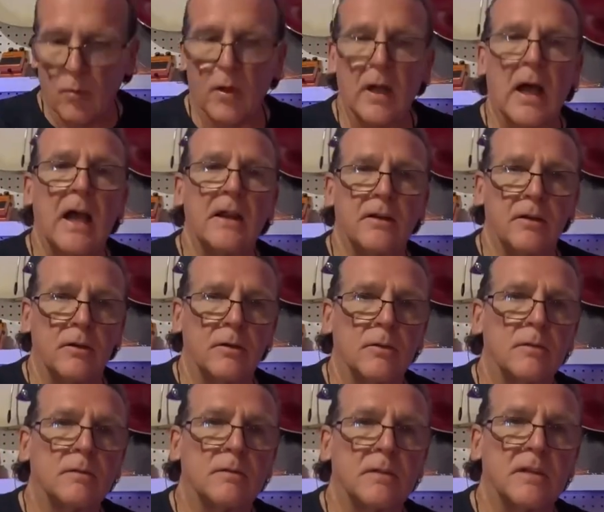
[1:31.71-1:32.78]
What I
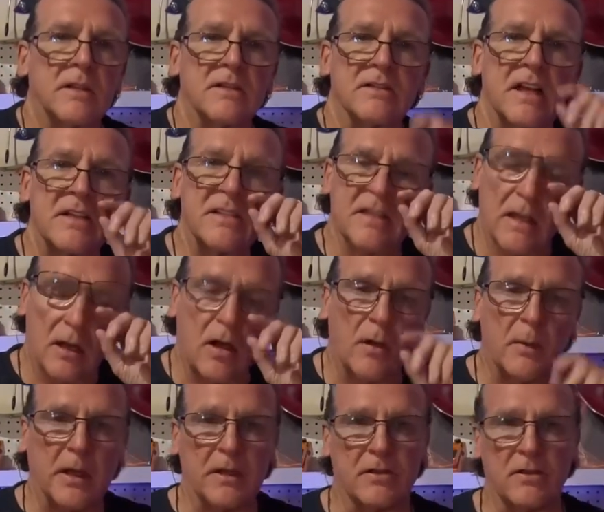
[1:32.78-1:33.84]
do, because I set all
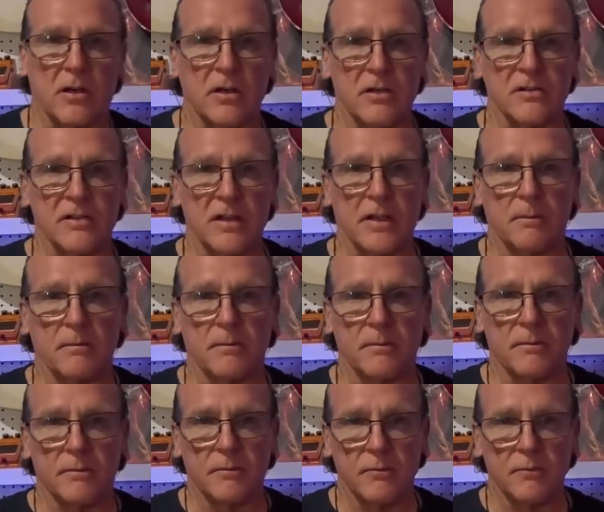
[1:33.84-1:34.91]
my guitars up
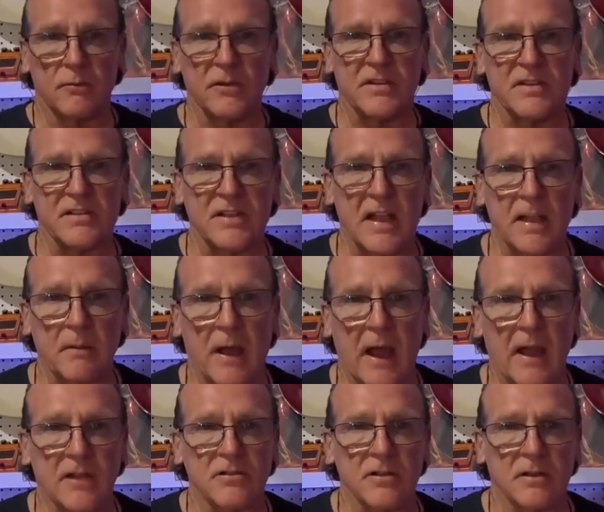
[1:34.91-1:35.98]
with the same
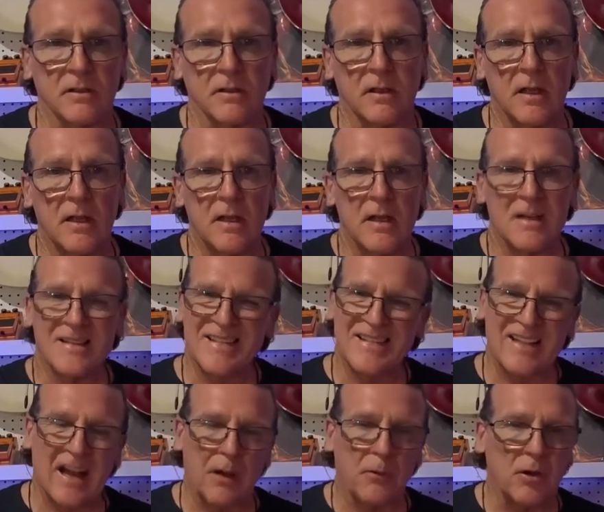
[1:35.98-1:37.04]
action.
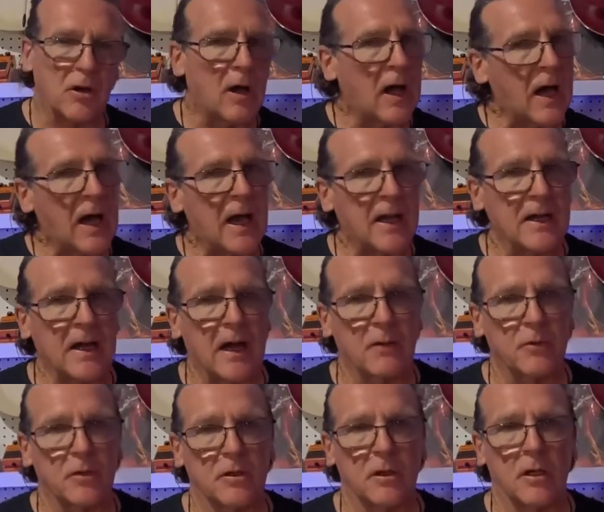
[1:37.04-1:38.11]
Not real high, not
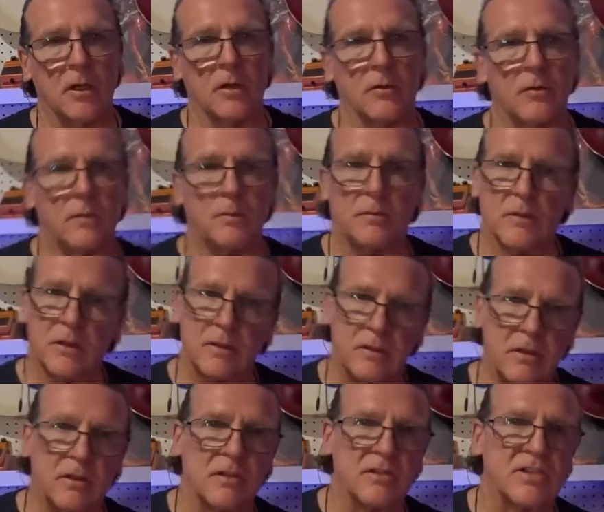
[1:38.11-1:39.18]
real low. But
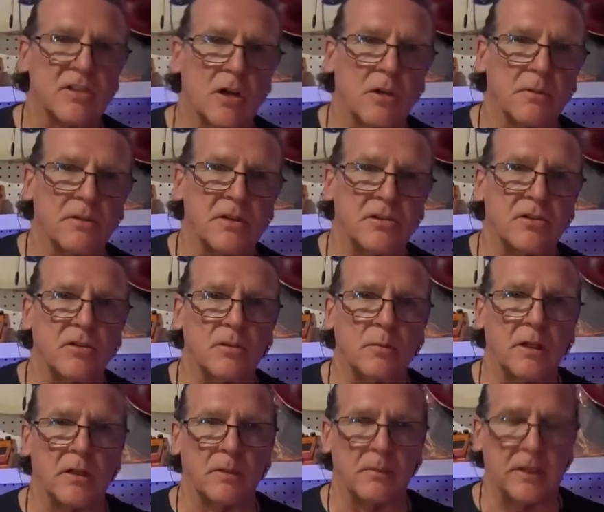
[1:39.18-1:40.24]
you can start with the 2
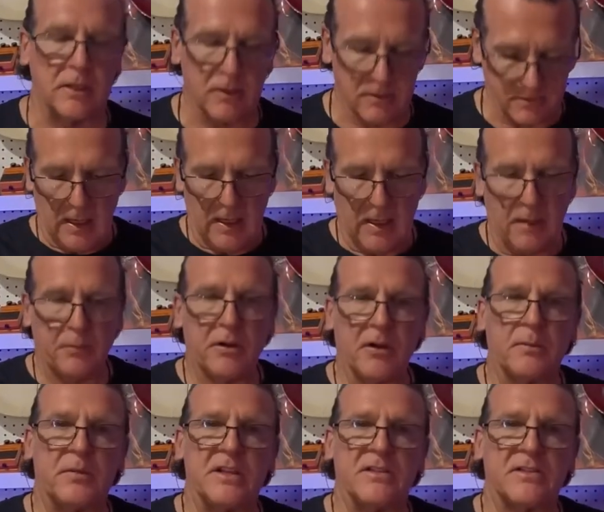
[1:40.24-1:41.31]
millimeter. And I put a
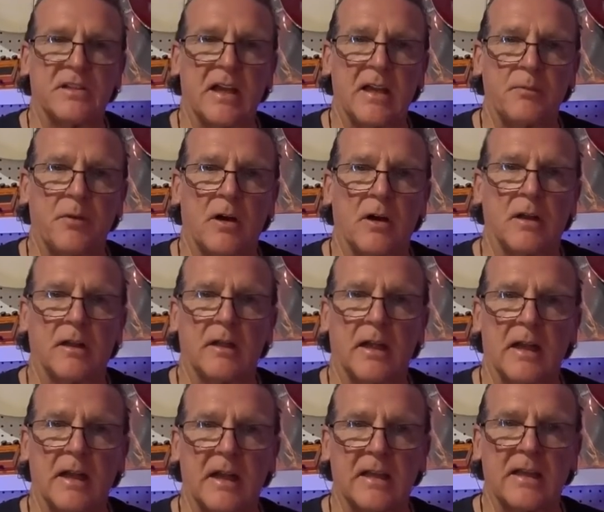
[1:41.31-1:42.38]
piece of tape on it
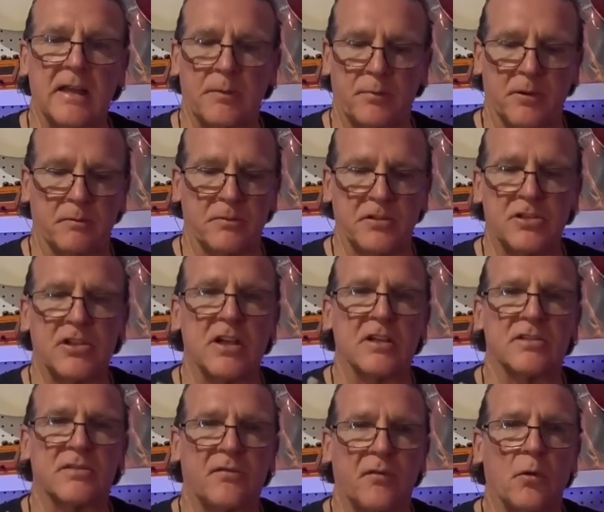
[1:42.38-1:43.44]
and I keep them
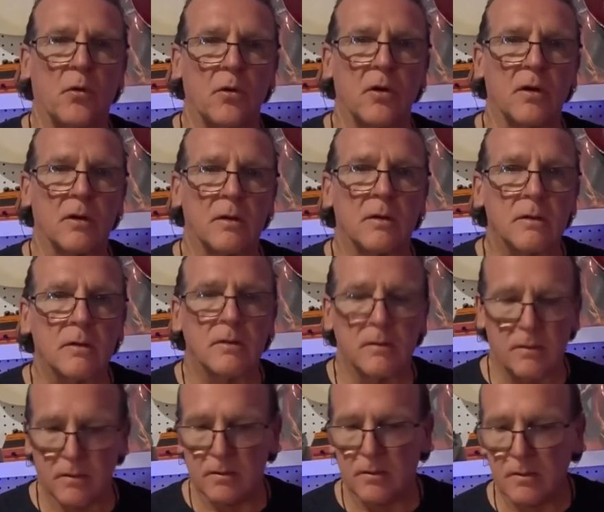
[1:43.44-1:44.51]
just for
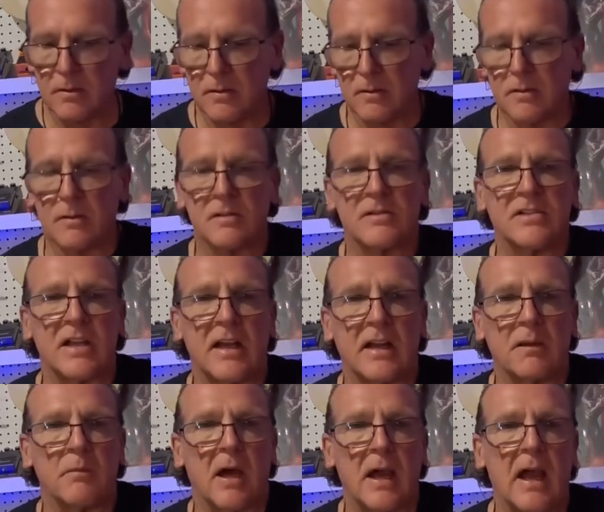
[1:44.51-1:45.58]

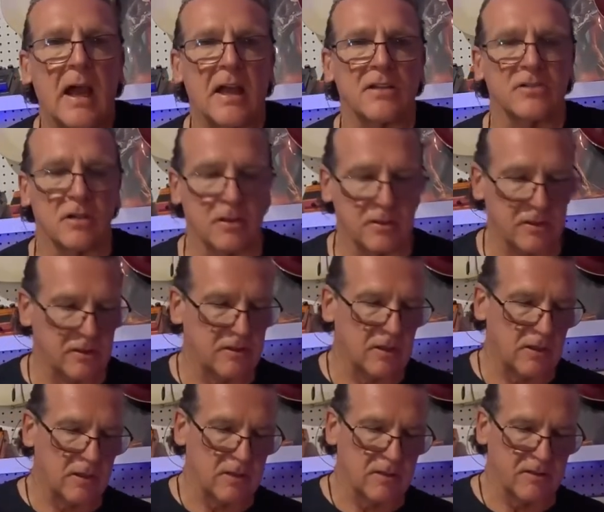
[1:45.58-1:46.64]
setting my action on the
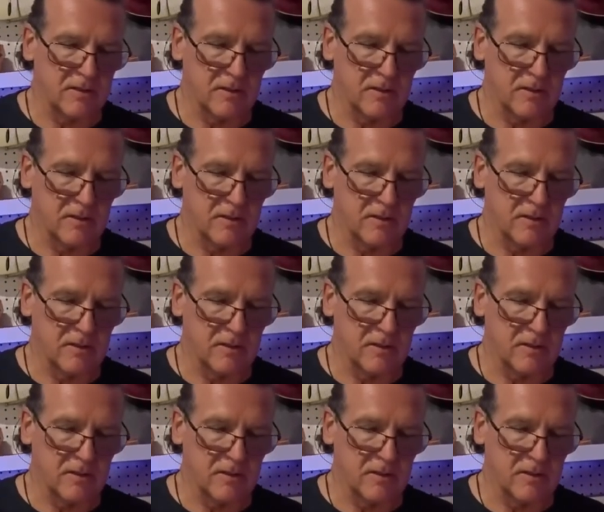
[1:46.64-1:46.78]
guitars.